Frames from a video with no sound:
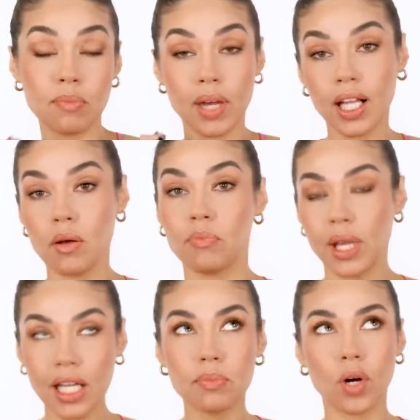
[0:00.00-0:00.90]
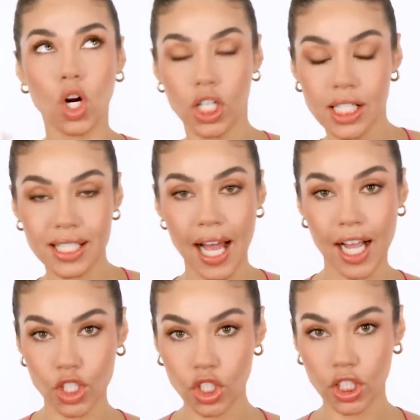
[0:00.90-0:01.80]
The makeup artist
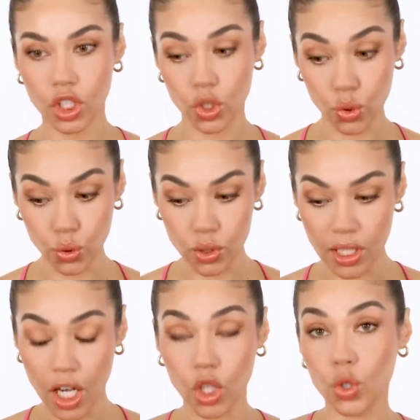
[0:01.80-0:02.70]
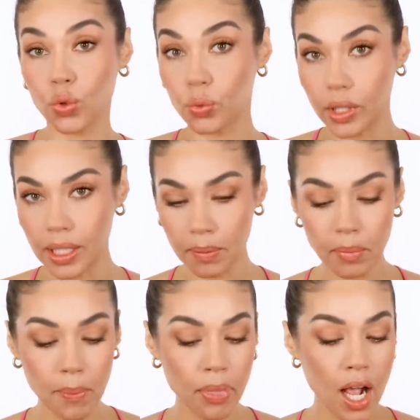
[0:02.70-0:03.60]
actually used a
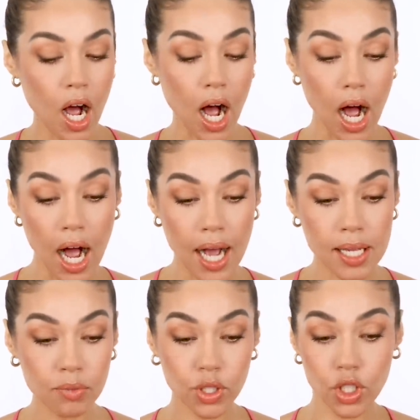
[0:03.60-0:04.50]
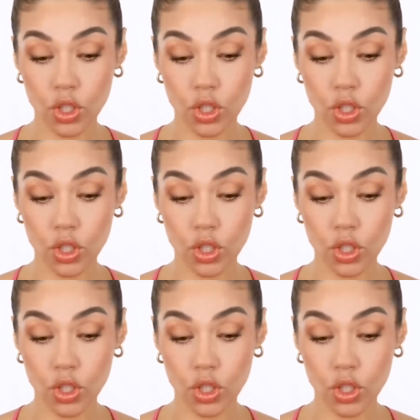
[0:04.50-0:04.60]
cream. I'm gonna